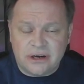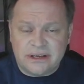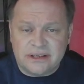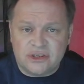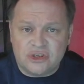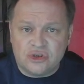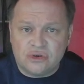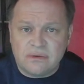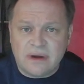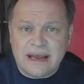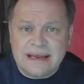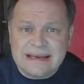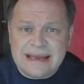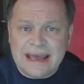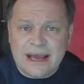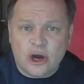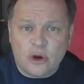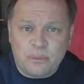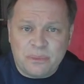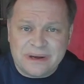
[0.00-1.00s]
is trying to
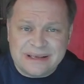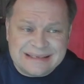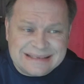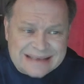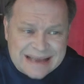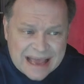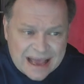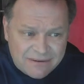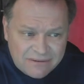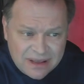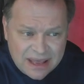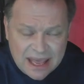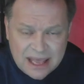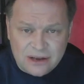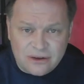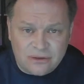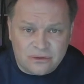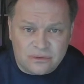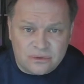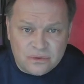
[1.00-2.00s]
help us
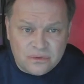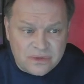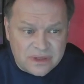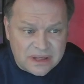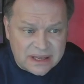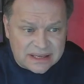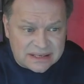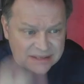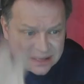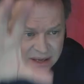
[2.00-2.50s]
navigate through this